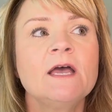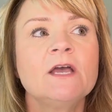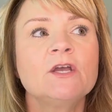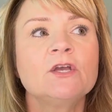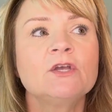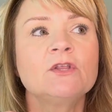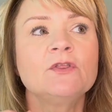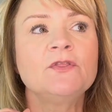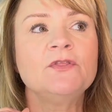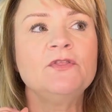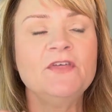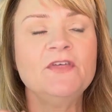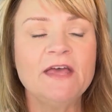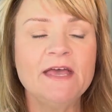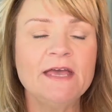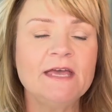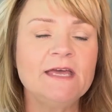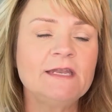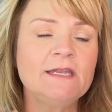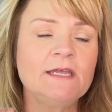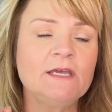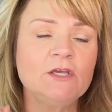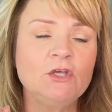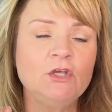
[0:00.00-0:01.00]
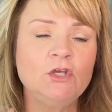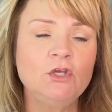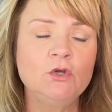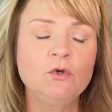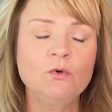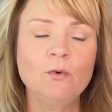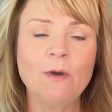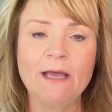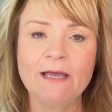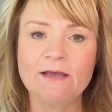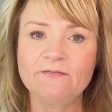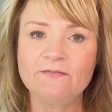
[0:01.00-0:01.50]
Then
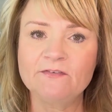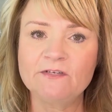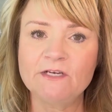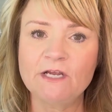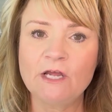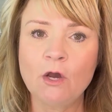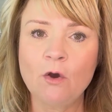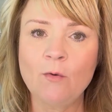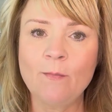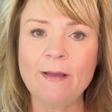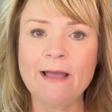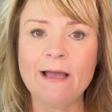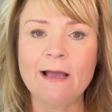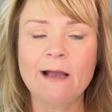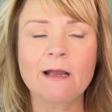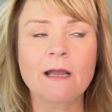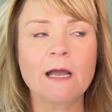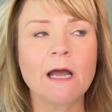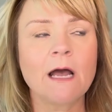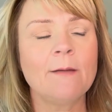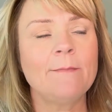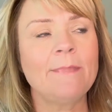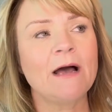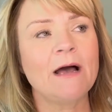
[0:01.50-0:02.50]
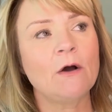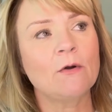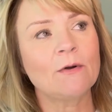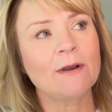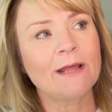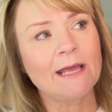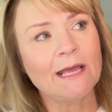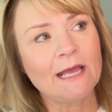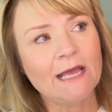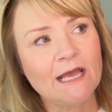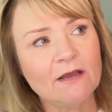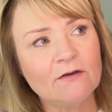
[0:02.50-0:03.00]
you have to go back
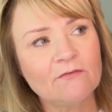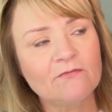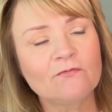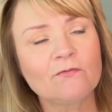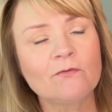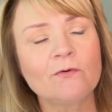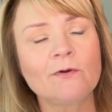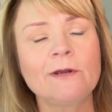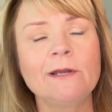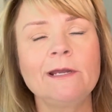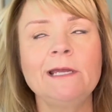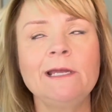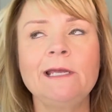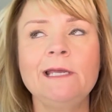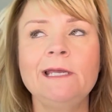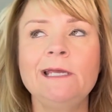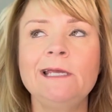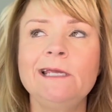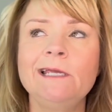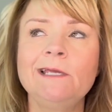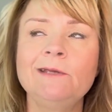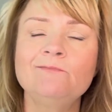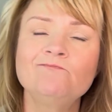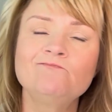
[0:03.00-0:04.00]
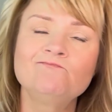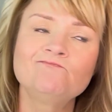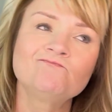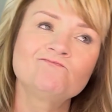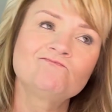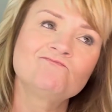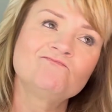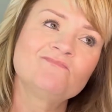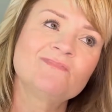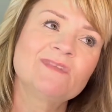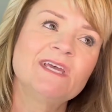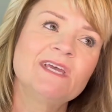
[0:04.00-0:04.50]
about every
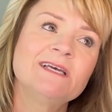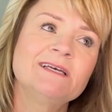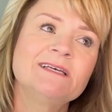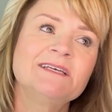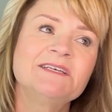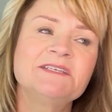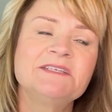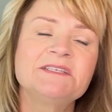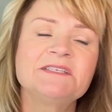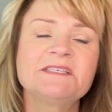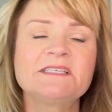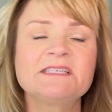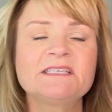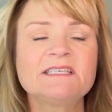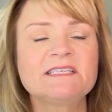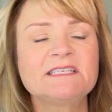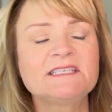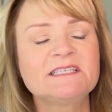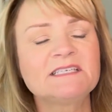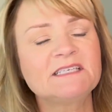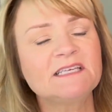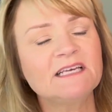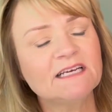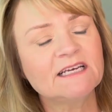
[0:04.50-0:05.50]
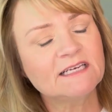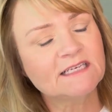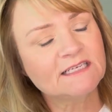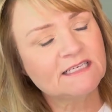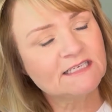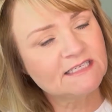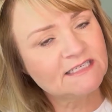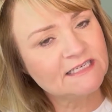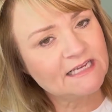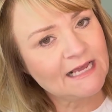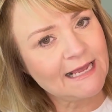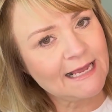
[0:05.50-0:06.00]

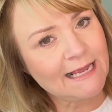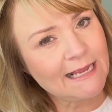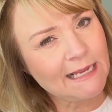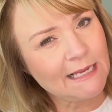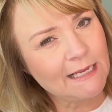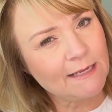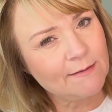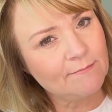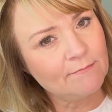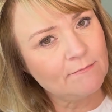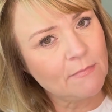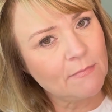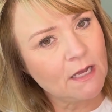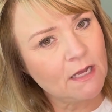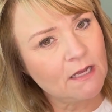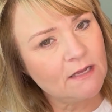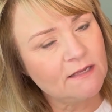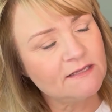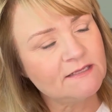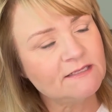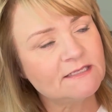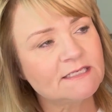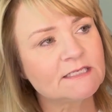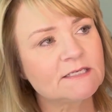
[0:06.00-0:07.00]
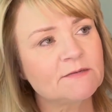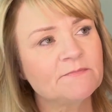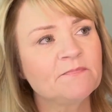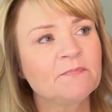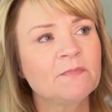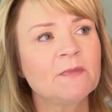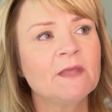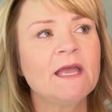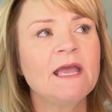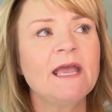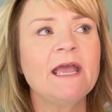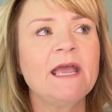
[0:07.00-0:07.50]
6 to 8 months.
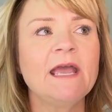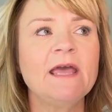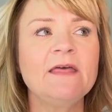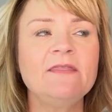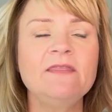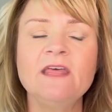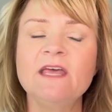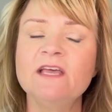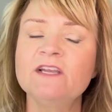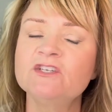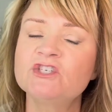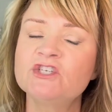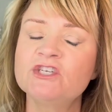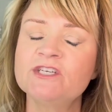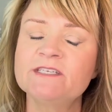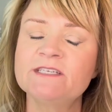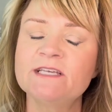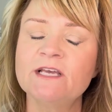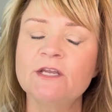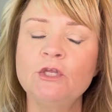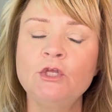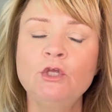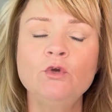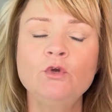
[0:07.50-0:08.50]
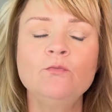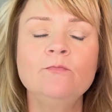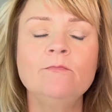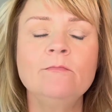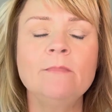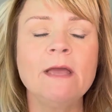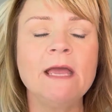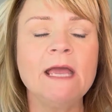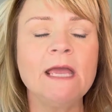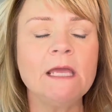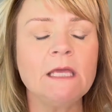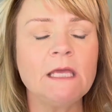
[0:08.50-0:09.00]
And then she said you
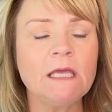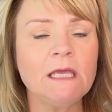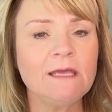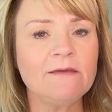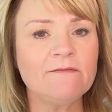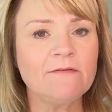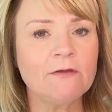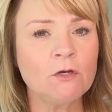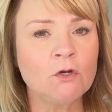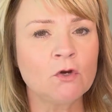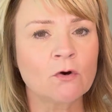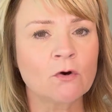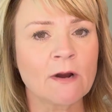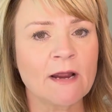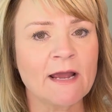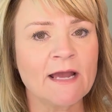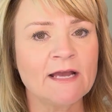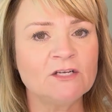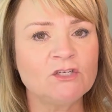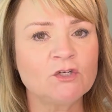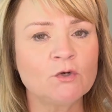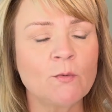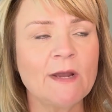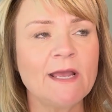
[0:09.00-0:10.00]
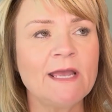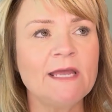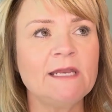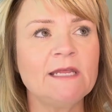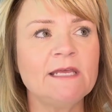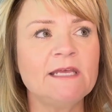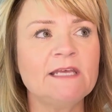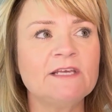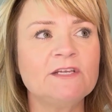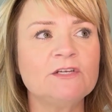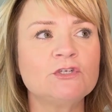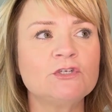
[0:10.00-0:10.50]
may even graduate
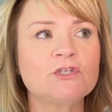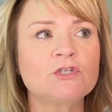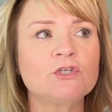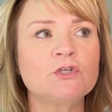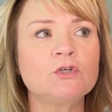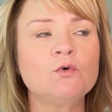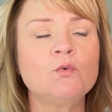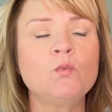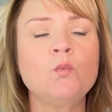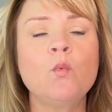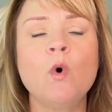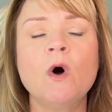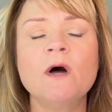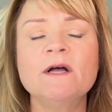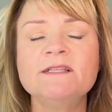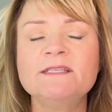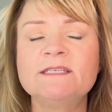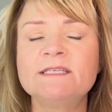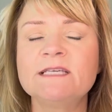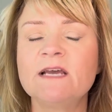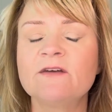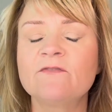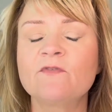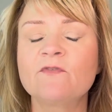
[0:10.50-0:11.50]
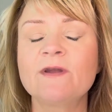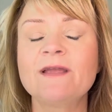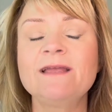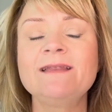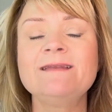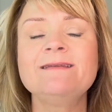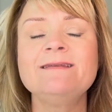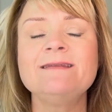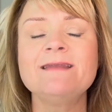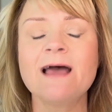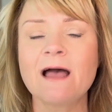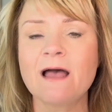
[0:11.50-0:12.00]
into once every
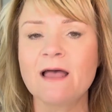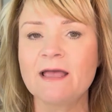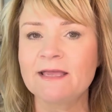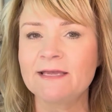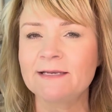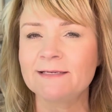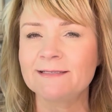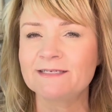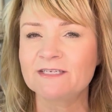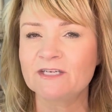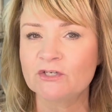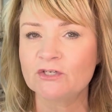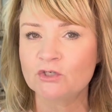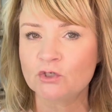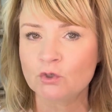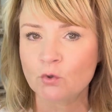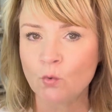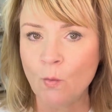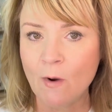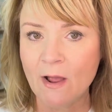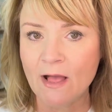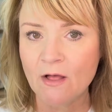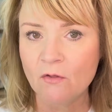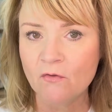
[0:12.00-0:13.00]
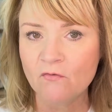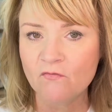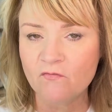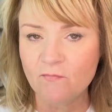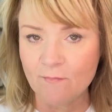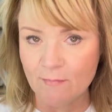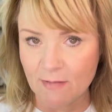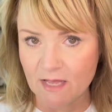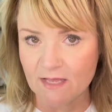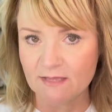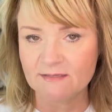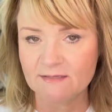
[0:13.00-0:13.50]
9 to 12
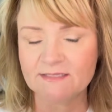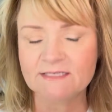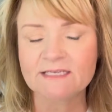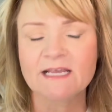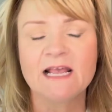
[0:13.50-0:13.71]
months.